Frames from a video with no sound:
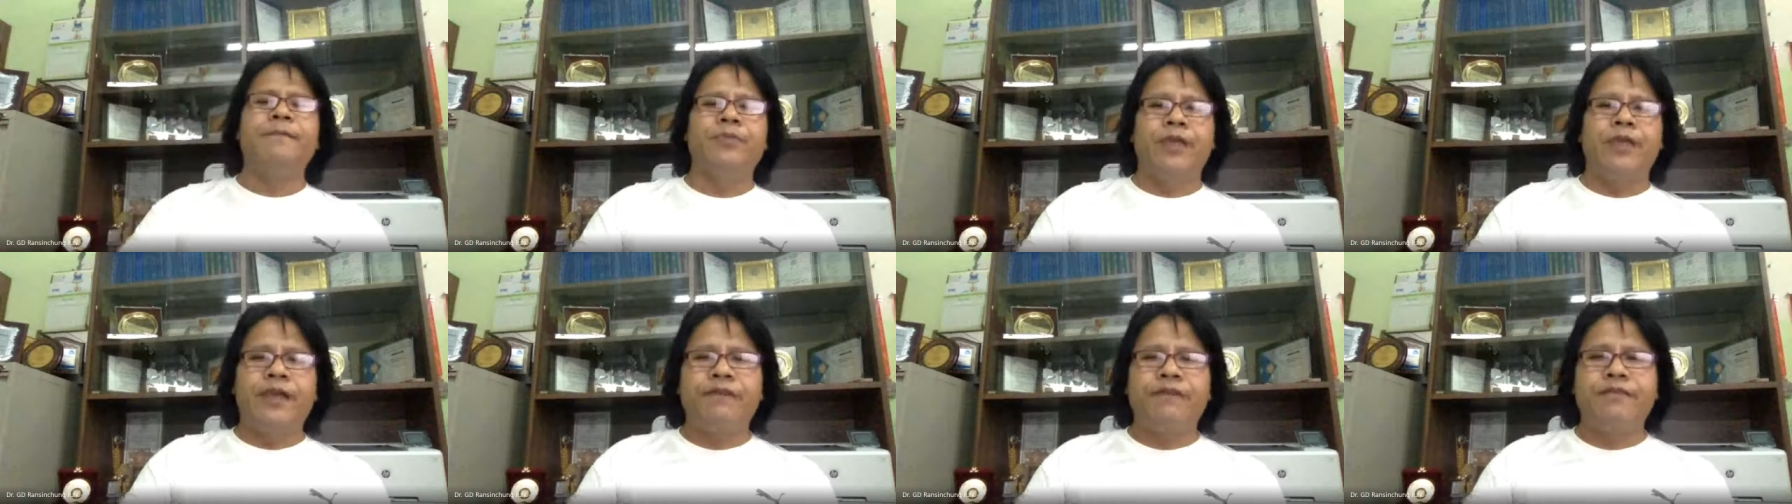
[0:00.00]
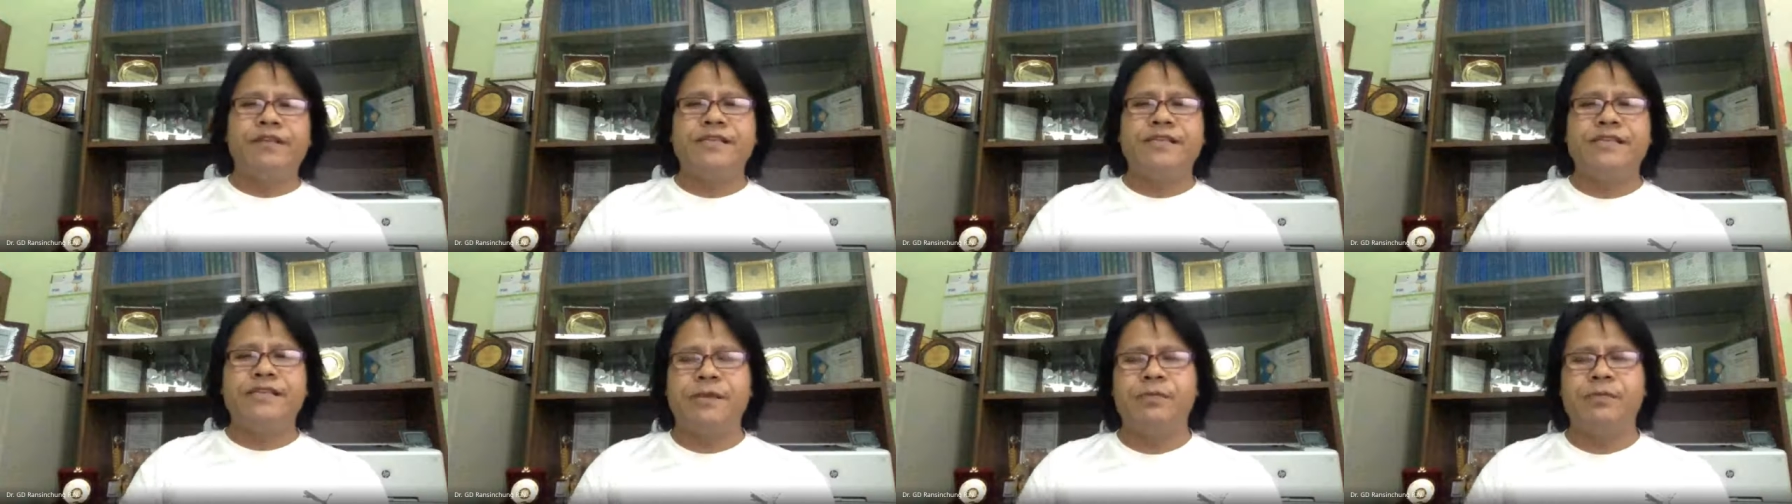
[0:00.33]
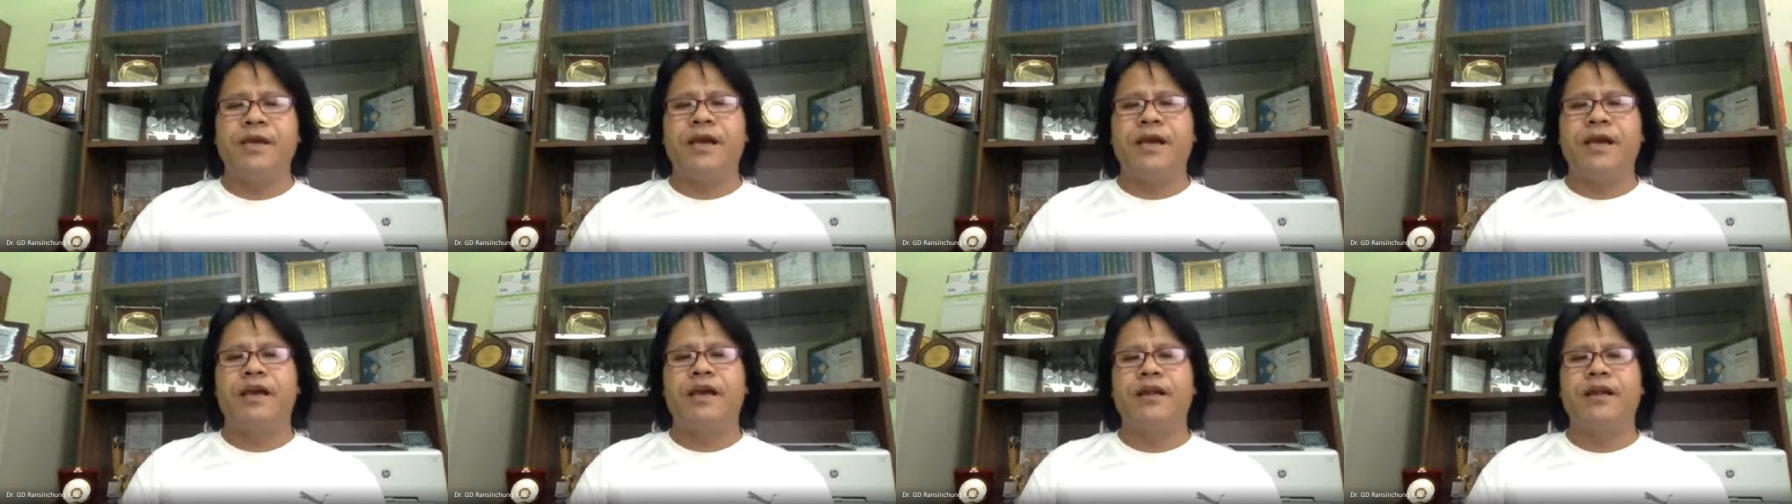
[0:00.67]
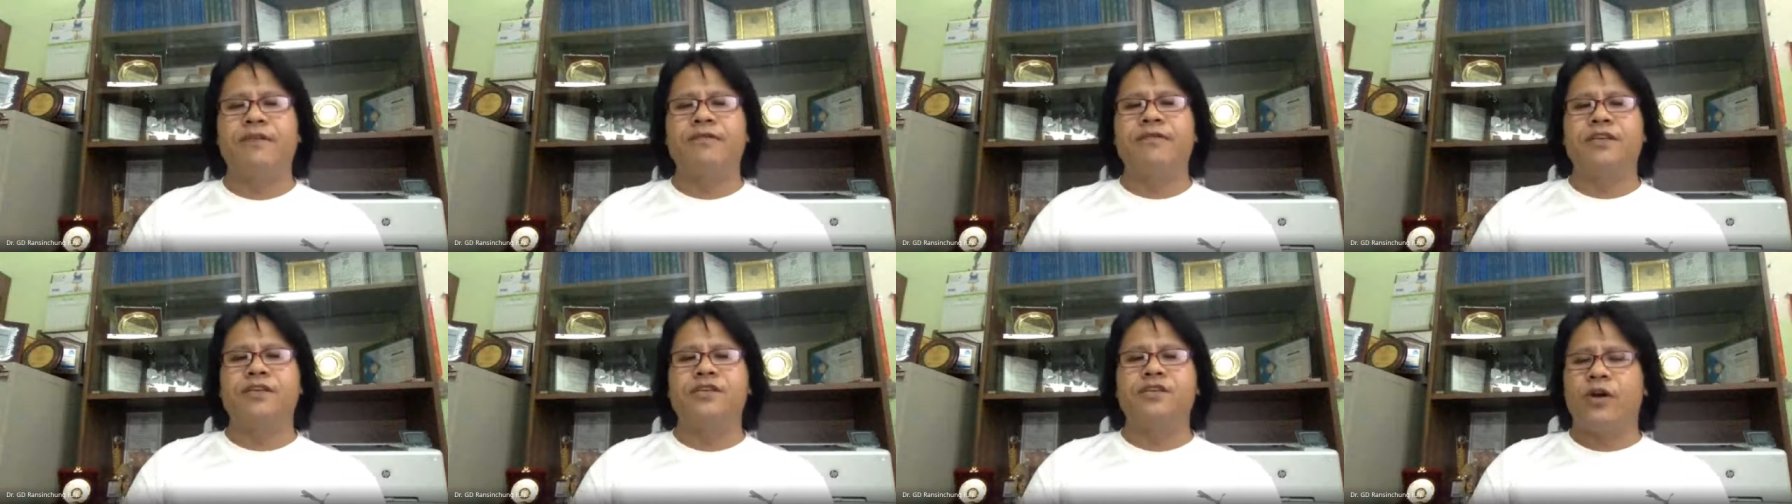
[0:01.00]
if the CBR
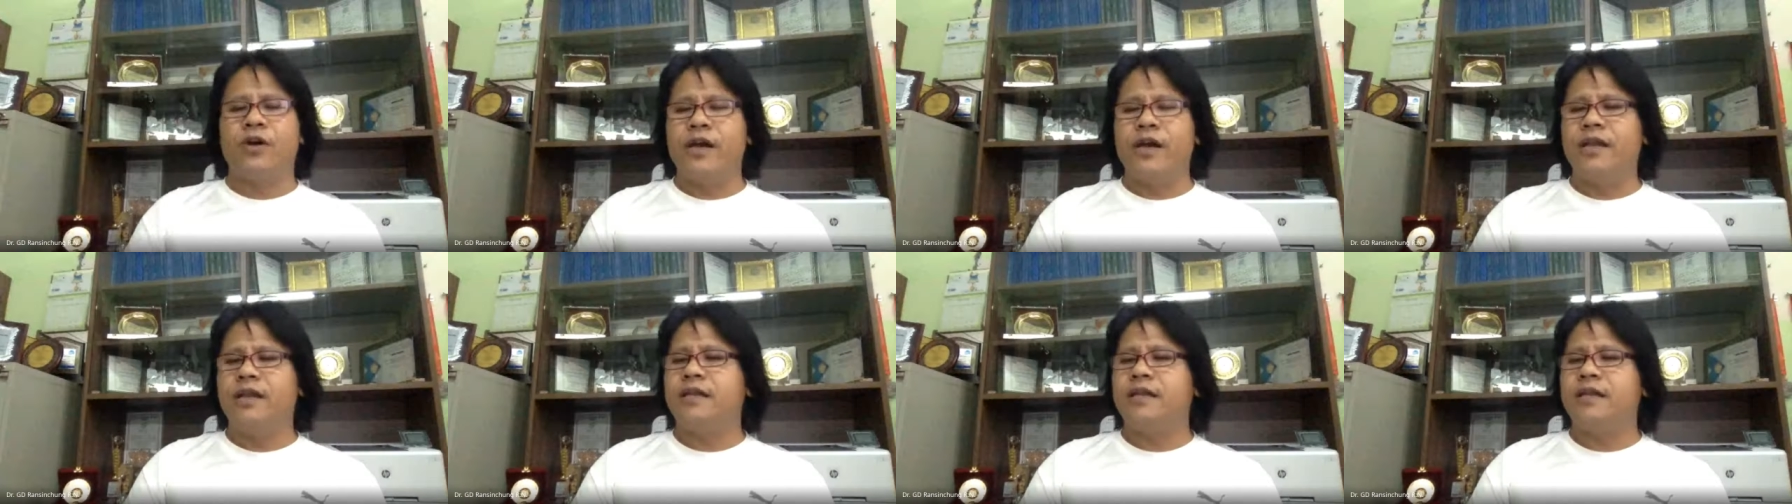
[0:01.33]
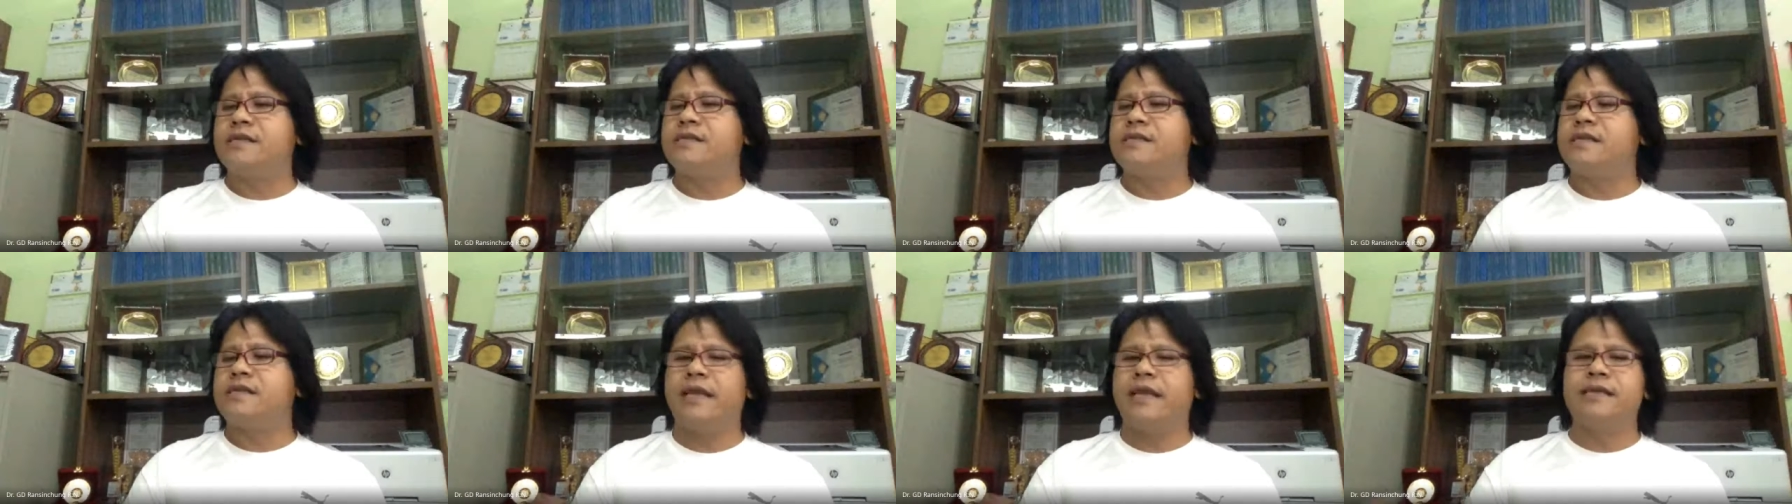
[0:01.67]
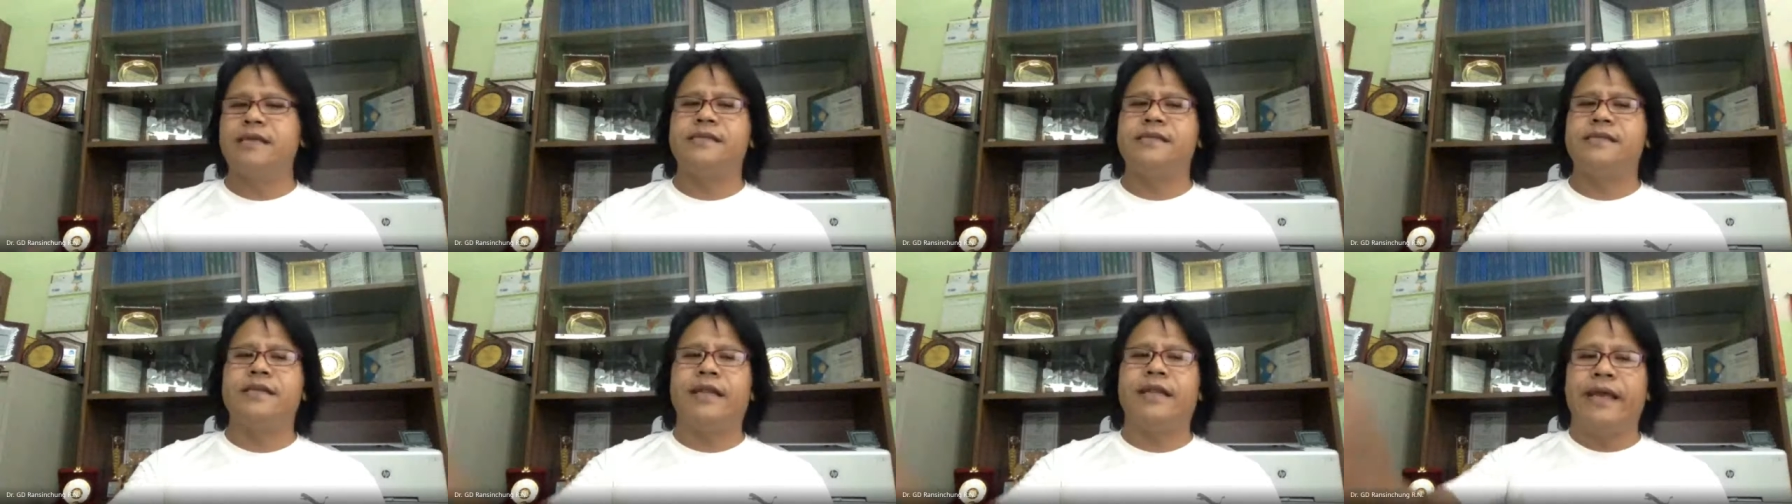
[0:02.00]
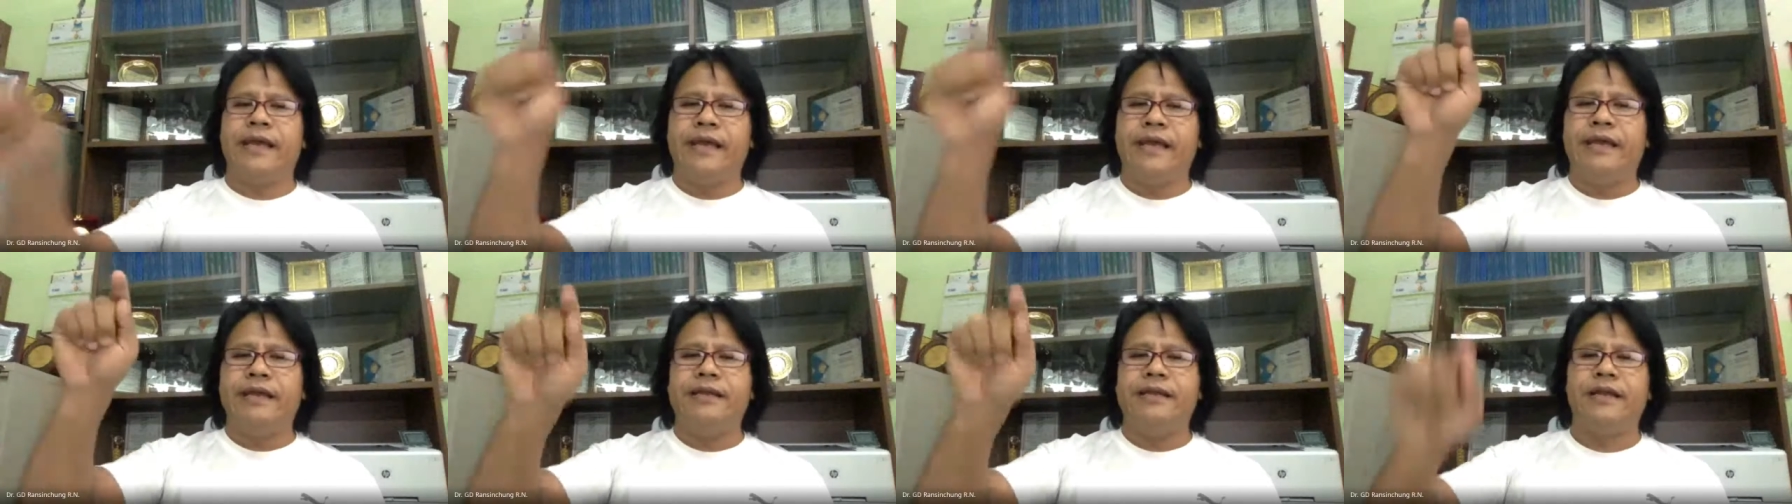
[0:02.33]
of the soil is less than
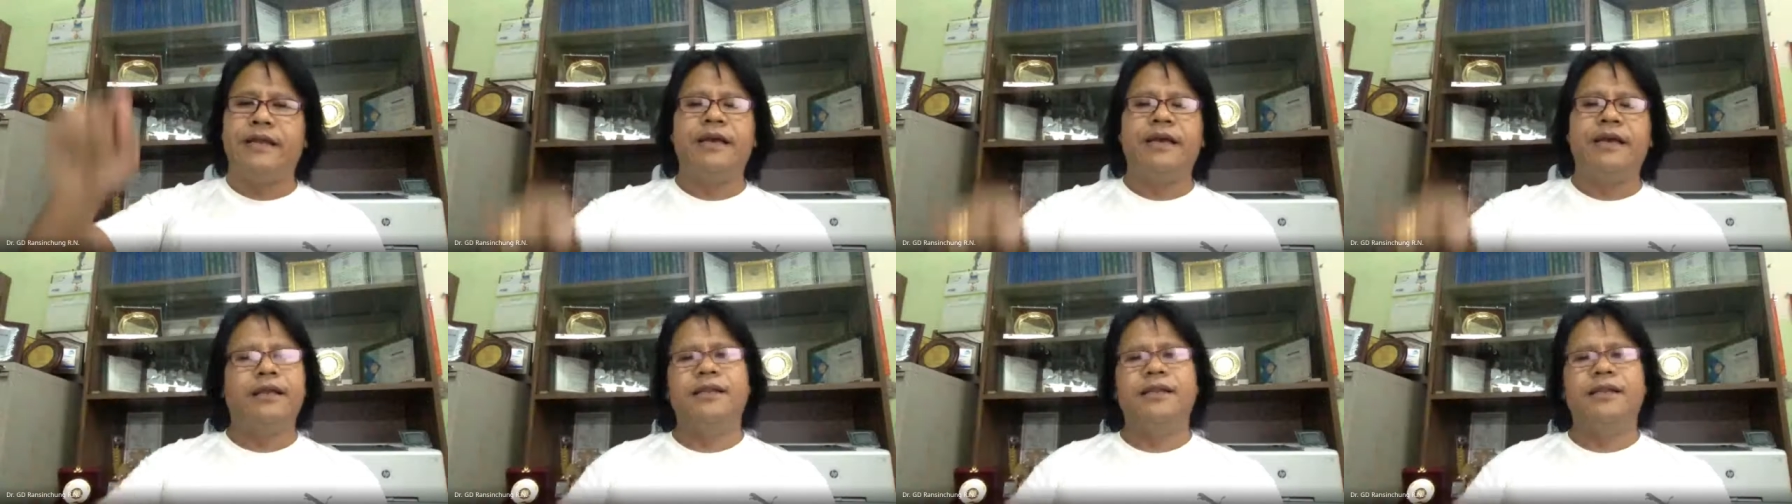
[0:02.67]
8,